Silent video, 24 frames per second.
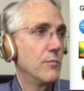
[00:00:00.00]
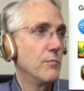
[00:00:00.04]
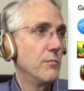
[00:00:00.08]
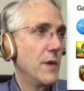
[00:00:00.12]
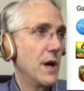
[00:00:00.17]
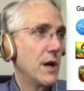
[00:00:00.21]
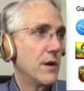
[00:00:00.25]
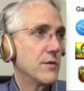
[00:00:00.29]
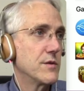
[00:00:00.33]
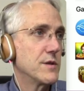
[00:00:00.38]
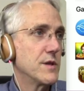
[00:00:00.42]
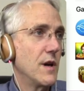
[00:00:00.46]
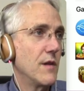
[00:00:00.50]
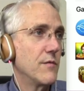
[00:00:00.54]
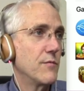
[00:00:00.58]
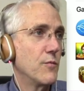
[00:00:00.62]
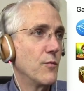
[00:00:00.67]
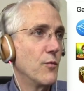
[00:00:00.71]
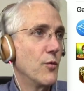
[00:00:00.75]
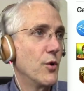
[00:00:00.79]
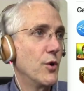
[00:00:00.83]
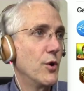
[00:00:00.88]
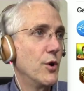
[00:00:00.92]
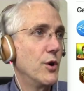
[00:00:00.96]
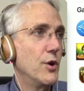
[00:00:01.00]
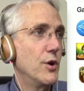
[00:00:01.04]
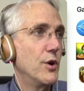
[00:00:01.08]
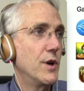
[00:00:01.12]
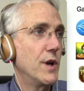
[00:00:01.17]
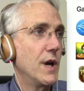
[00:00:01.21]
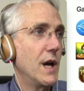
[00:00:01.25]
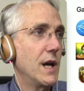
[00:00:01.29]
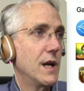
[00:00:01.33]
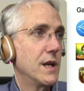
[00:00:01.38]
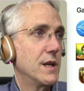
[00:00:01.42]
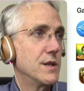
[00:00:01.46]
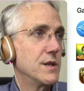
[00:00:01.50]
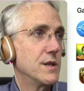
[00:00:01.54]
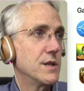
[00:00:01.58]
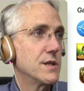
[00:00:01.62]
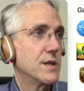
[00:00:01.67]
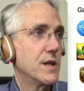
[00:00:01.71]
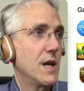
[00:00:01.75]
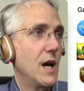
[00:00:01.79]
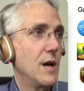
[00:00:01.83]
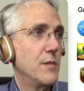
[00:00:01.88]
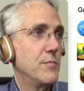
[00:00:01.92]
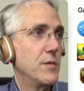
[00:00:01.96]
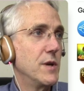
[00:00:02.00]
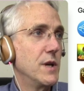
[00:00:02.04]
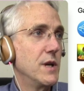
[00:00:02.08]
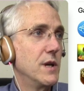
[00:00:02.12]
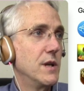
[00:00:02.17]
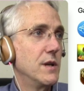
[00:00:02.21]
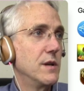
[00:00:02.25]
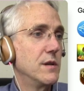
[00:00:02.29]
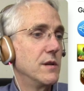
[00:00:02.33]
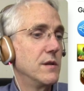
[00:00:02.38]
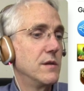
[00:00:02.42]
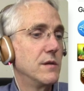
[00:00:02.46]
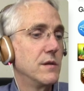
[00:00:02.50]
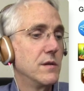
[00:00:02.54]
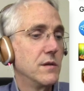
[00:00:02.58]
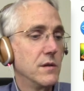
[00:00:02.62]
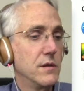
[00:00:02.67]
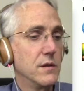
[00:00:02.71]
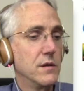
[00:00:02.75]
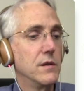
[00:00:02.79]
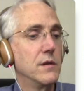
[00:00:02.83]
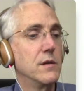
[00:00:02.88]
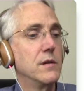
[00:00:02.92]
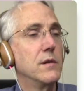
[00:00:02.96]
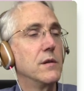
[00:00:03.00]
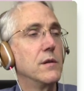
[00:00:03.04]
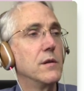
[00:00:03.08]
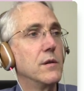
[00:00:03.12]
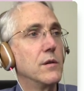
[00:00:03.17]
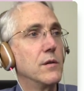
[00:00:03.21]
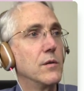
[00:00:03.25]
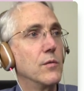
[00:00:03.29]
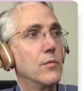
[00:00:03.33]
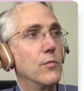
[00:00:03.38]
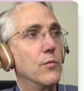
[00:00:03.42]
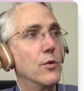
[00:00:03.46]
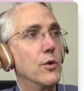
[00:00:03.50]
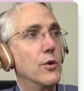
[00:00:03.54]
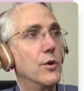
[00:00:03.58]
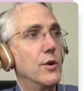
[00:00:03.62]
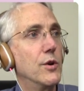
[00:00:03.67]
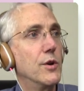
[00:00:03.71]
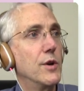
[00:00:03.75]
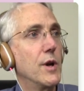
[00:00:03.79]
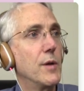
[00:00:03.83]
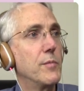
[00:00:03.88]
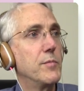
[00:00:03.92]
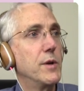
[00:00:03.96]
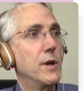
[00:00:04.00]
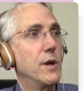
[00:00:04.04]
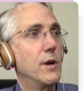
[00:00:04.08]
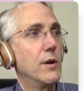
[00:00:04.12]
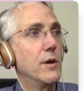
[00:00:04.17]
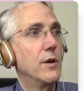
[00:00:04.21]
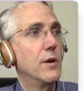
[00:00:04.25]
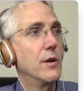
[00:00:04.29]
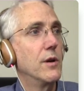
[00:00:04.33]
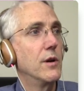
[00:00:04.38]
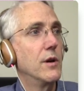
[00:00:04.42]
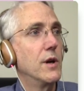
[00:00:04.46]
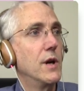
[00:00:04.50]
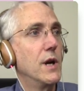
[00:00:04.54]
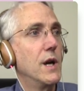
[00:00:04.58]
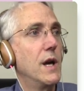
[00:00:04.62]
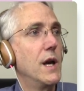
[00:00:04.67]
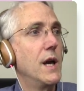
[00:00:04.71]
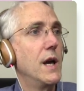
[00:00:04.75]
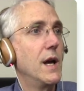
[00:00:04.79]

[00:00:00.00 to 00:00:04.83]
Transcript: Microsoft Word, I could just type in Word up here.